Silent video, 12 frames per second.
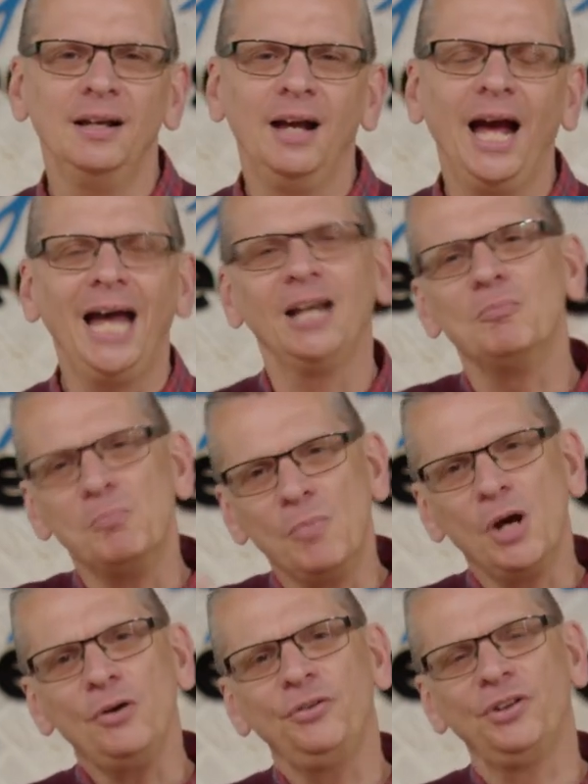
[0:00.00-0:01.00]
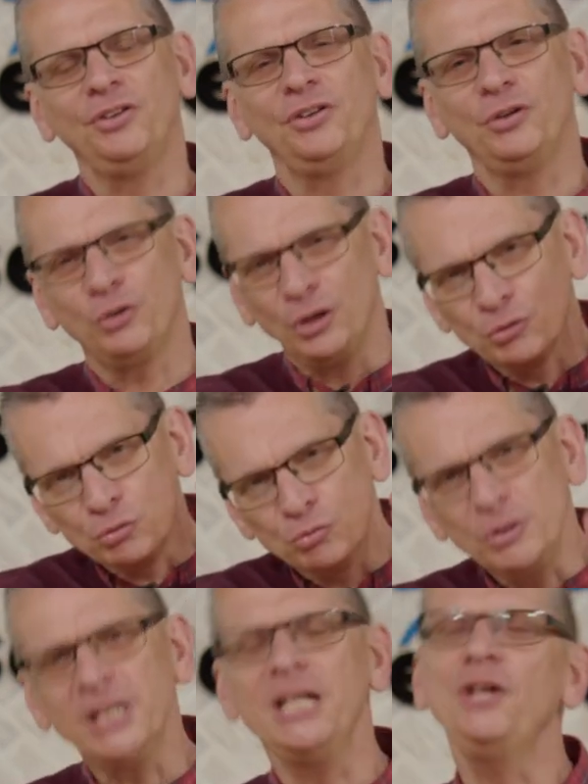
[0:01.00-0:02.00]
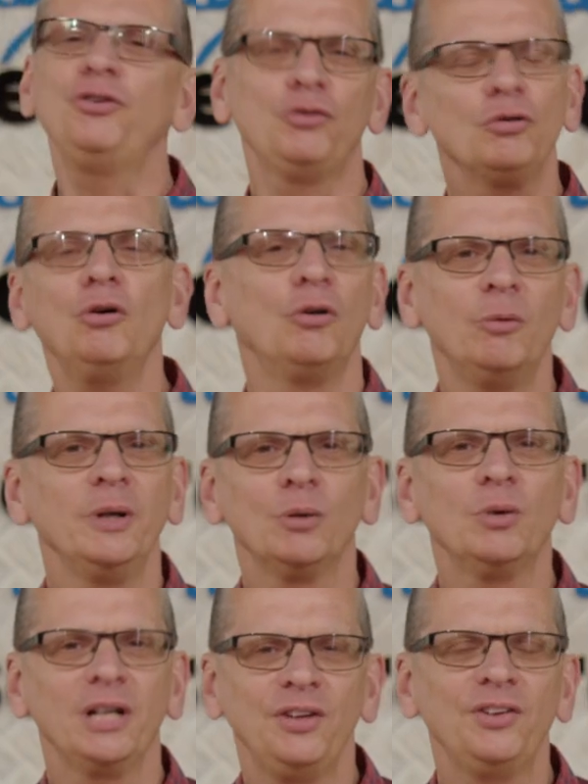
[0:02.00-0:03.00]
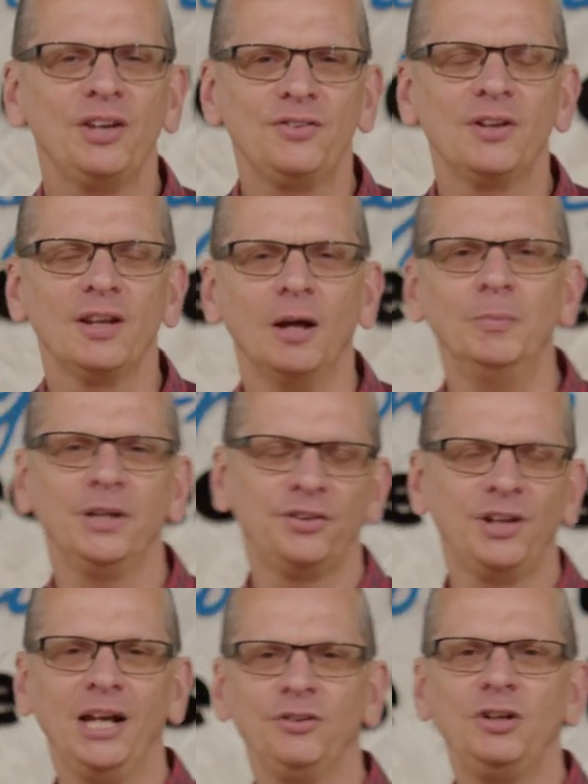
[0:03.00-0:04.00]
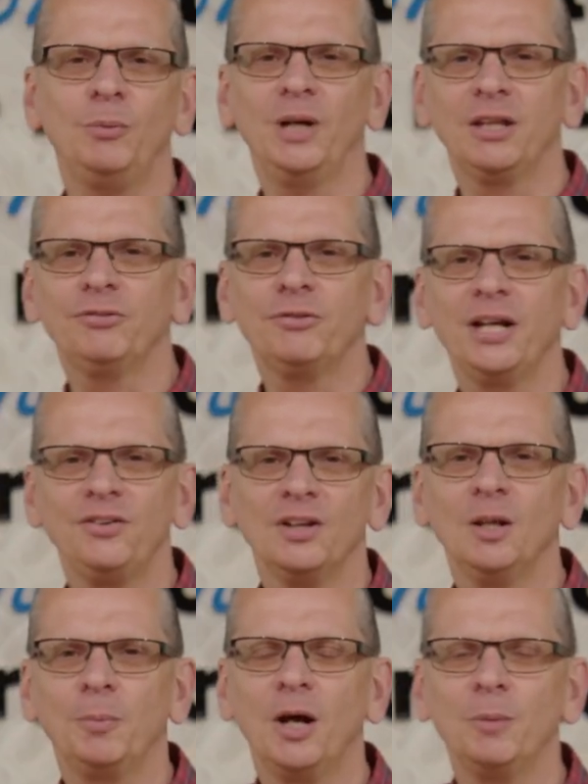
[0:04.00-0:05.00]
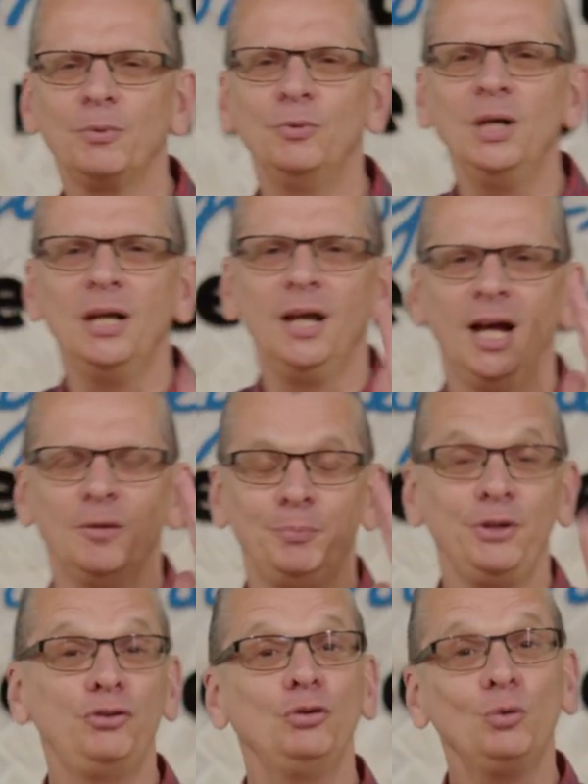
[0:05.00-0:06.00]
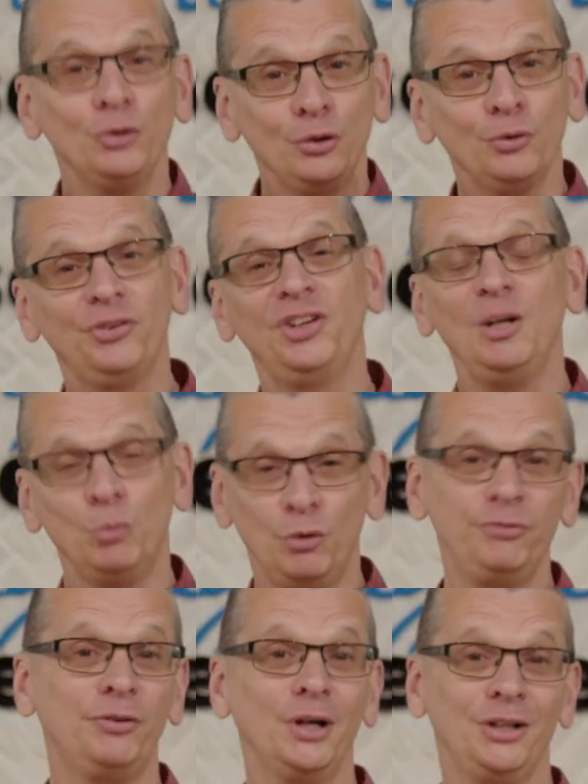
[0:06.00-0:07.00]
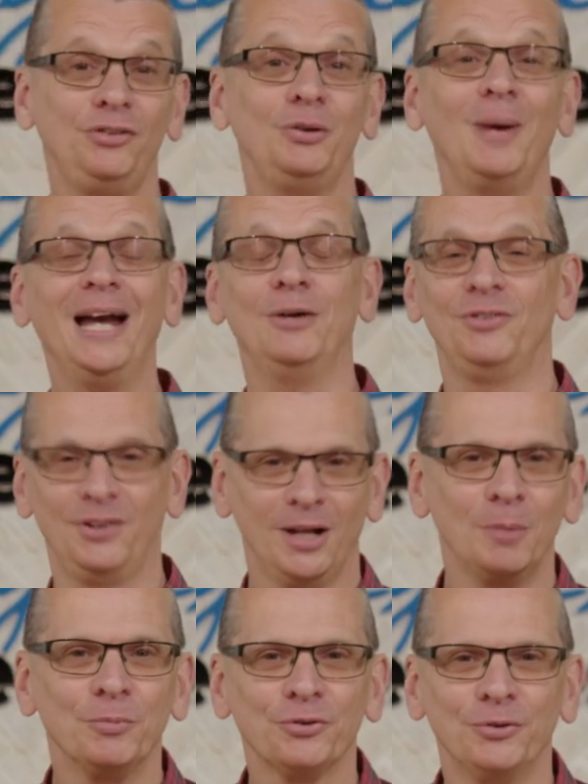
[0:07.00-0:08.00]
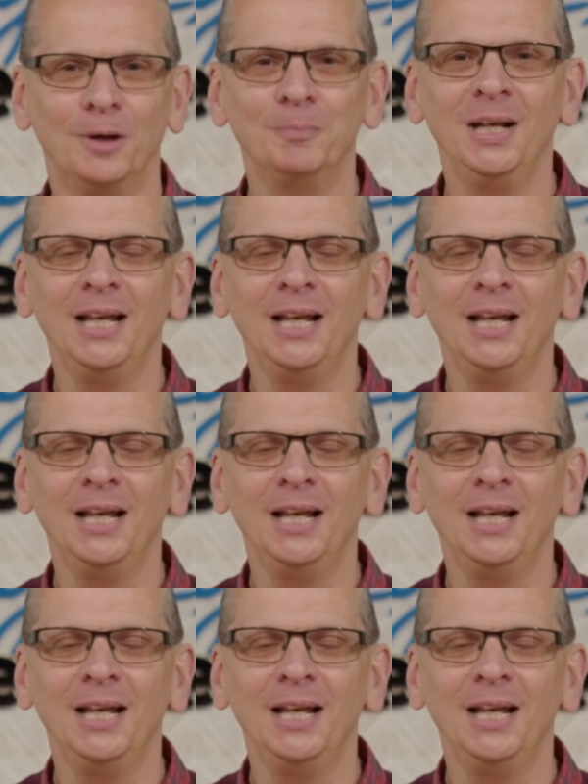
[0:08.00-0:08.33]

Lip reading: And Moses is really strong with what he says to them. It's actually where the phrase in the Bible, be sure your sin will find you out, comes from.